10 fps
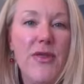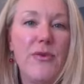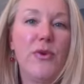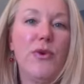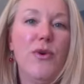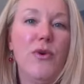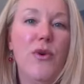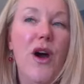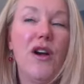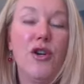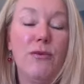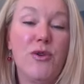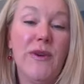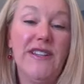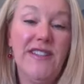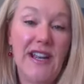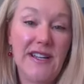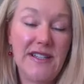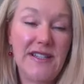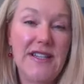through October
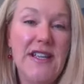22nd.